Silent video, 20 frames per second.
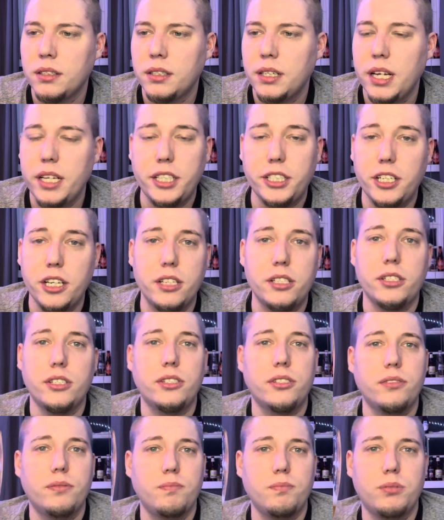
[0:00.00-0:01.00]
It's
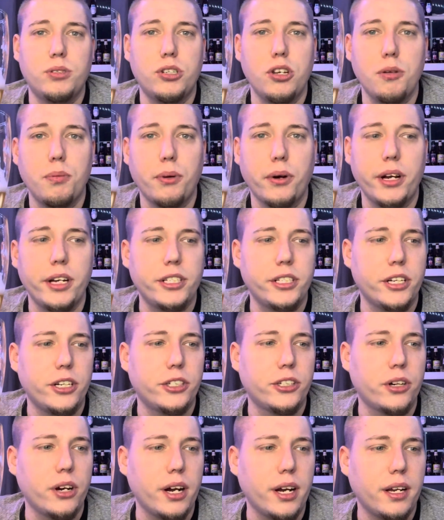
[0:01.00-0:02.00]
just super easy to
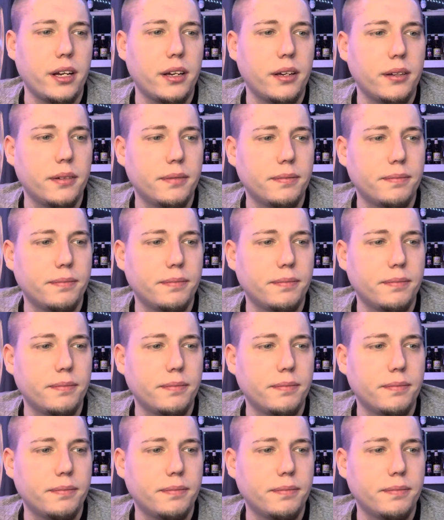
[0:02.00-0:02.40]
drink.